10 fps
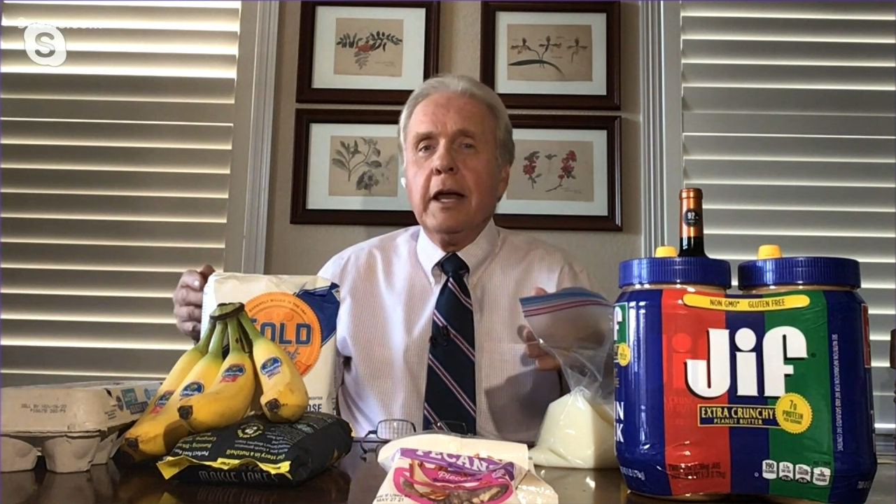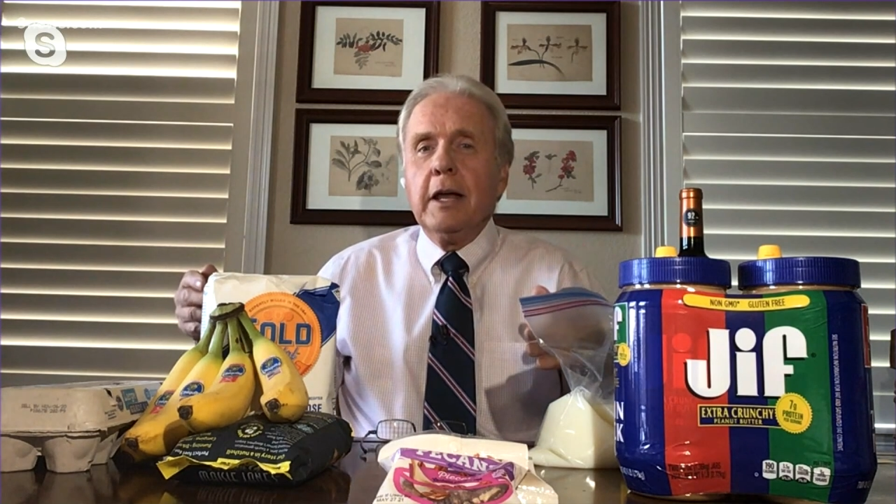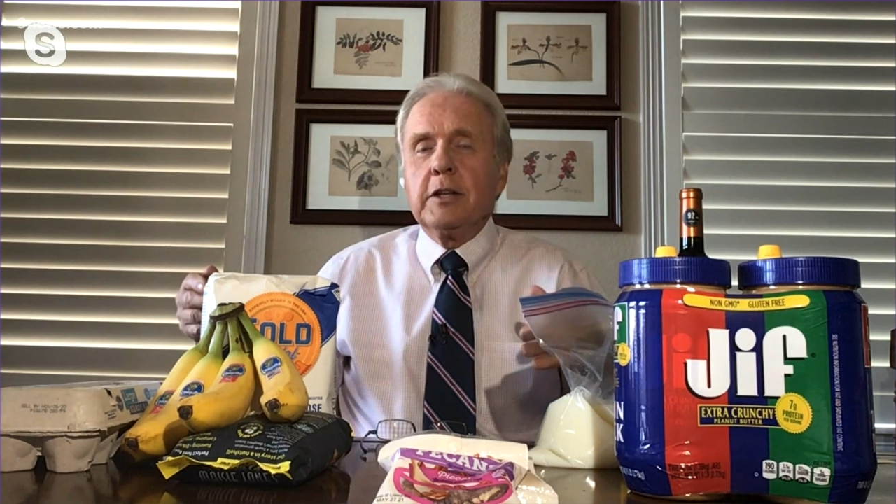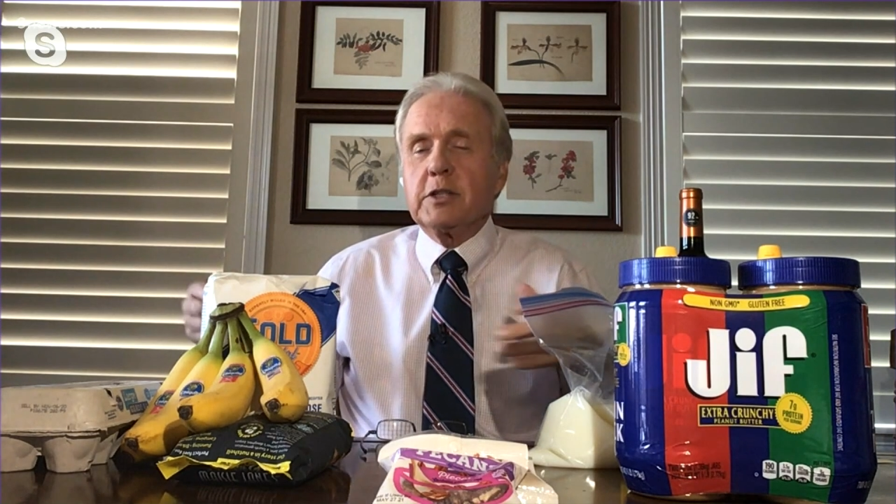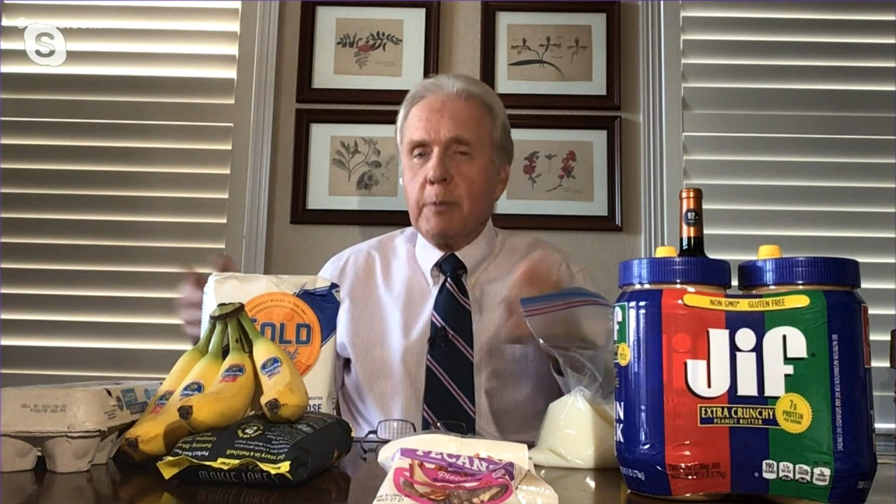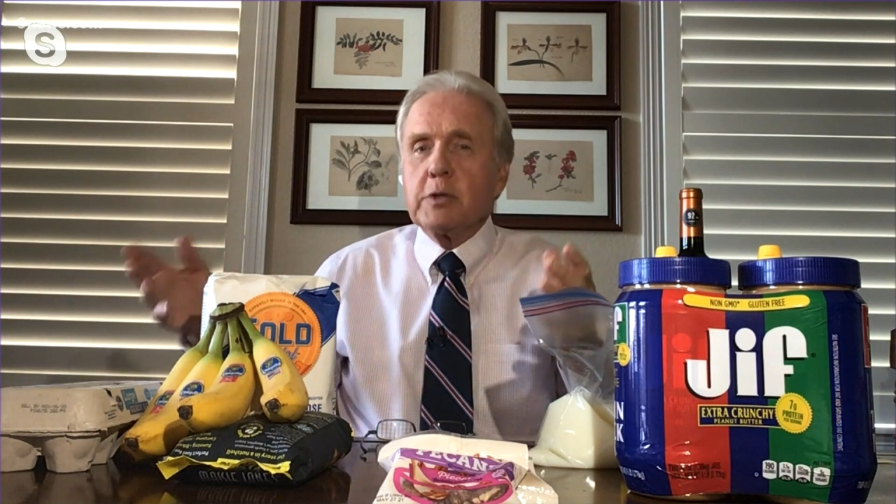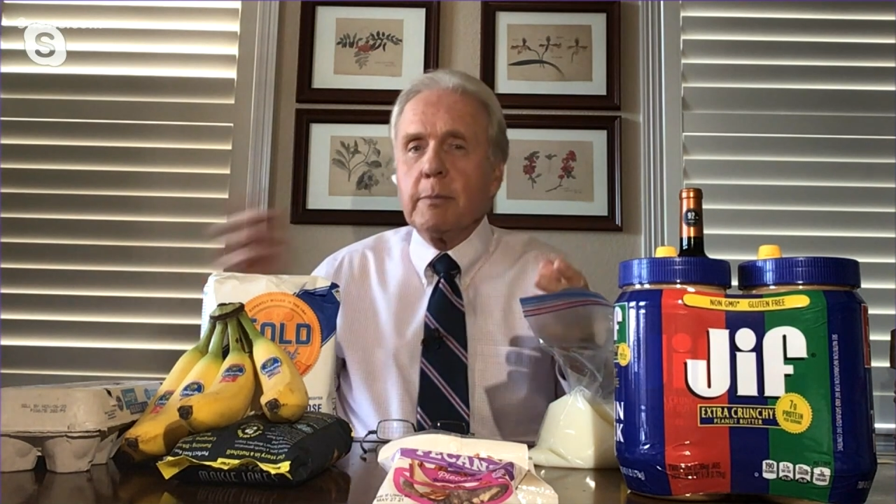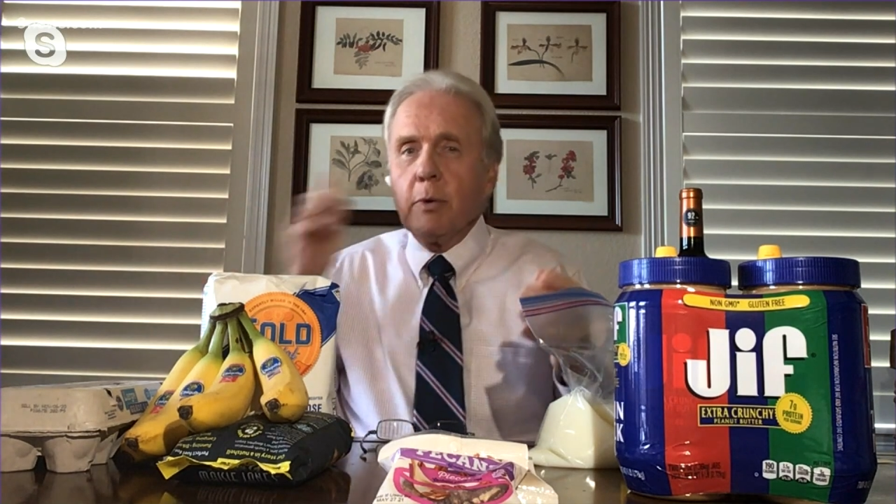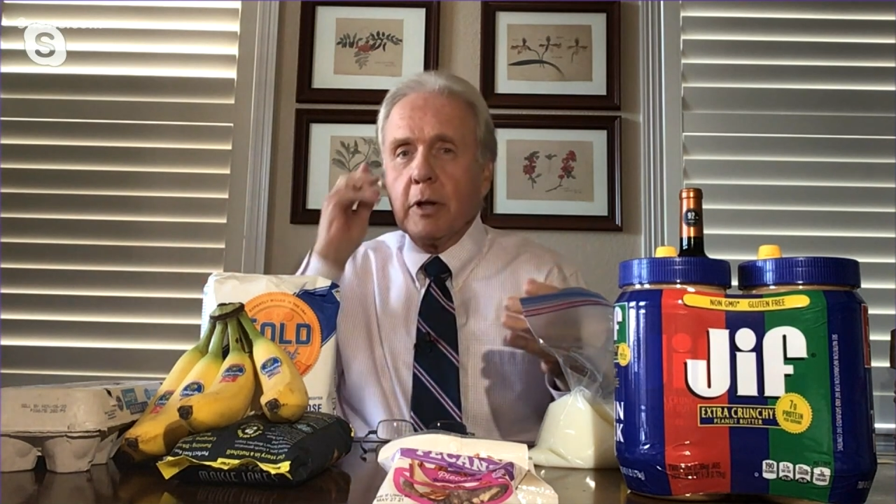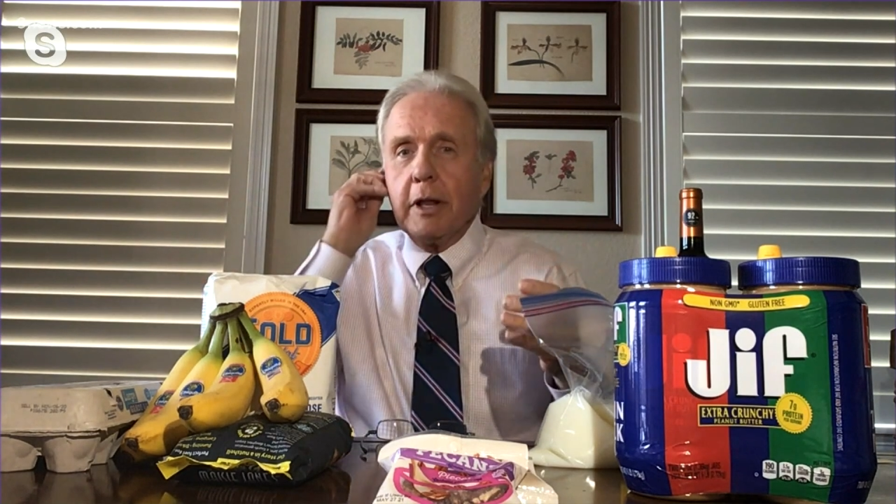
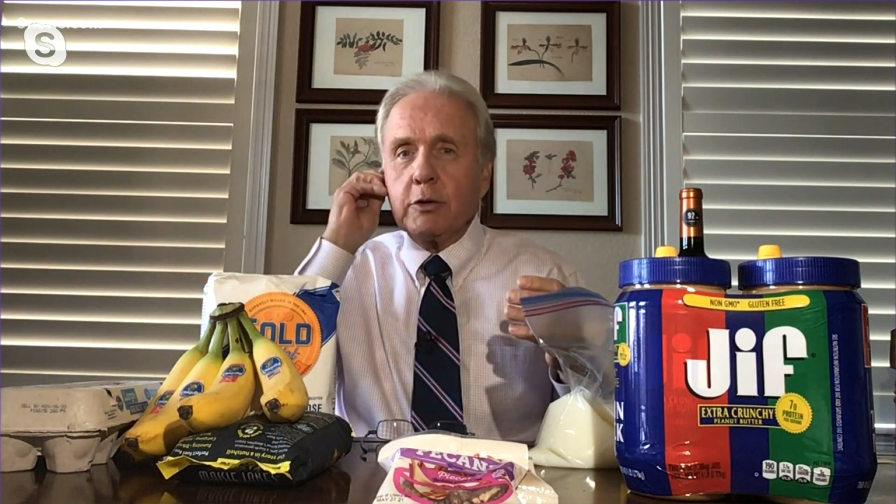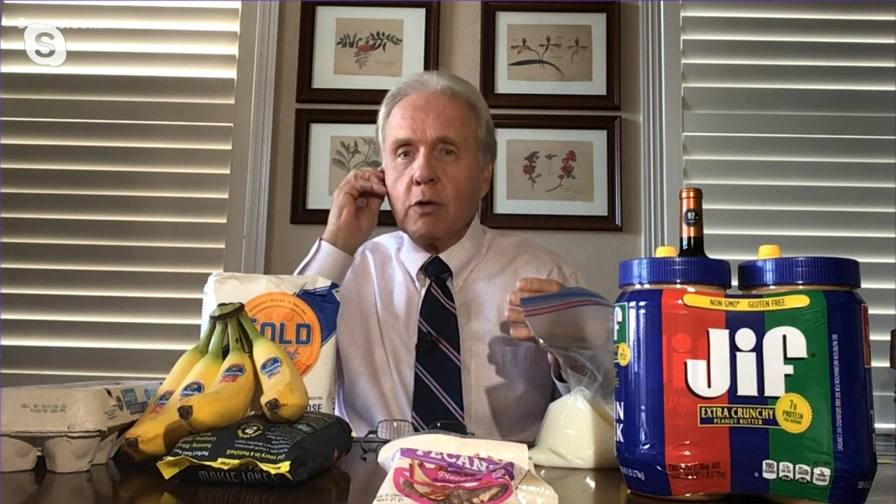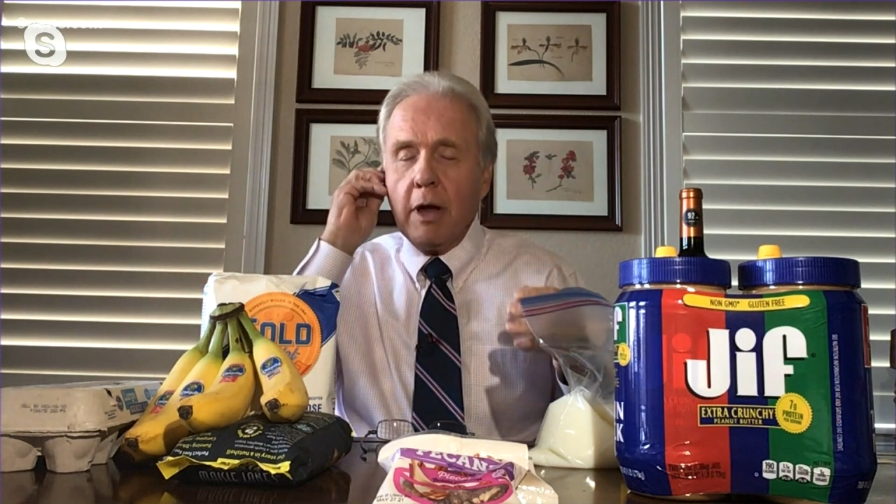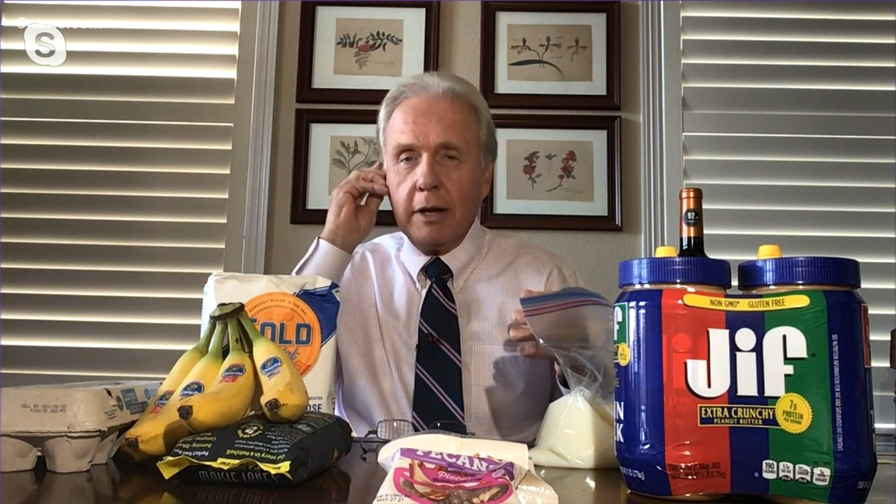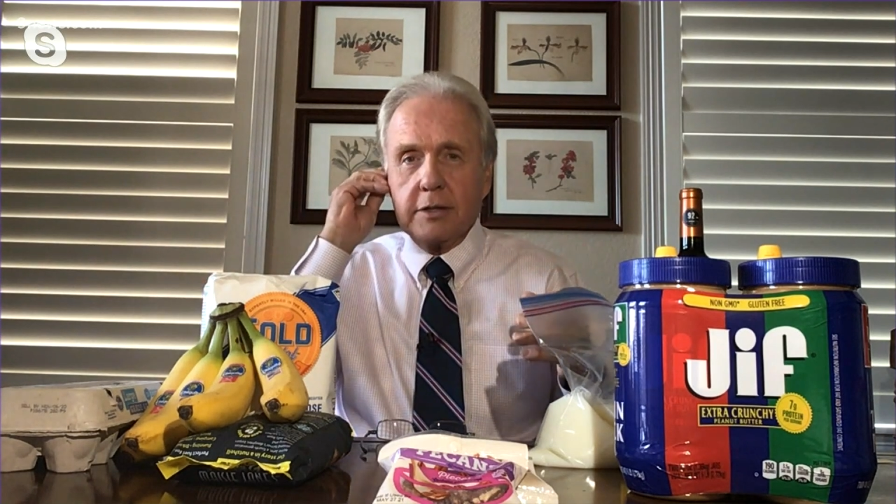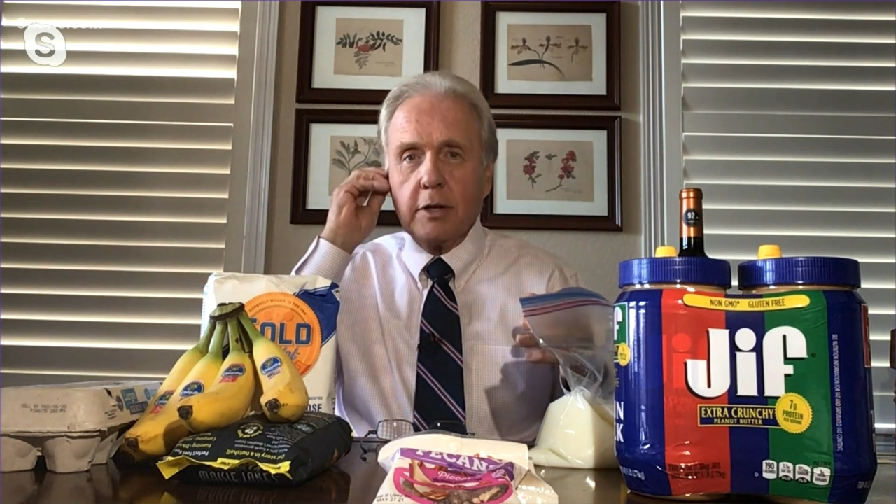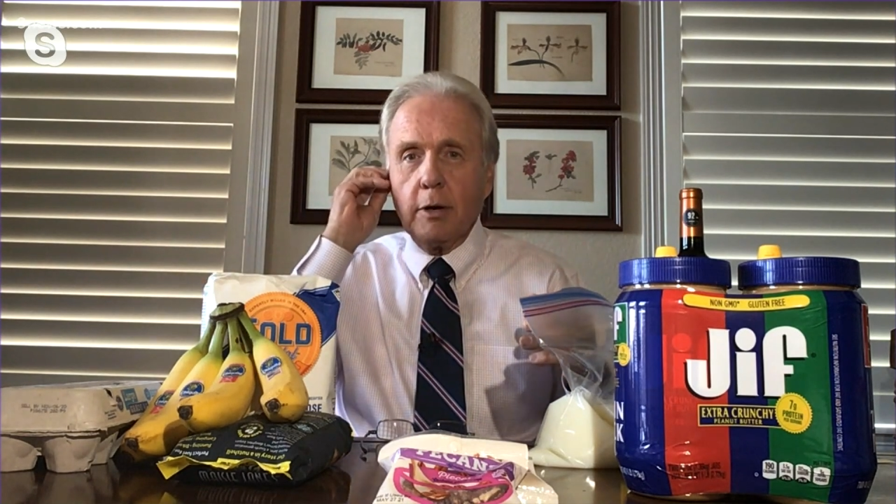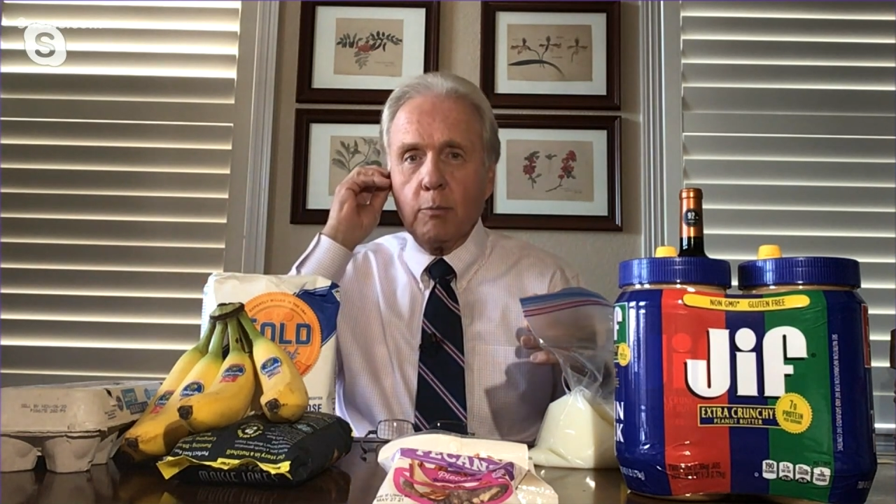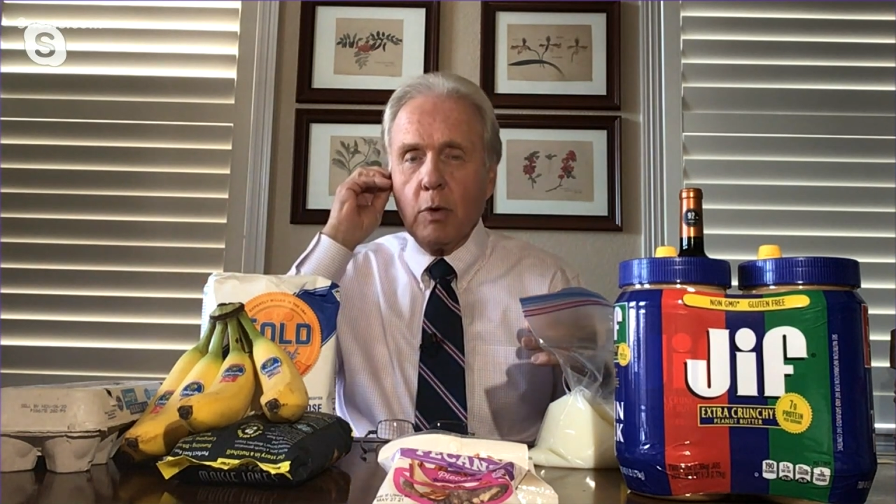disposable electronics. They're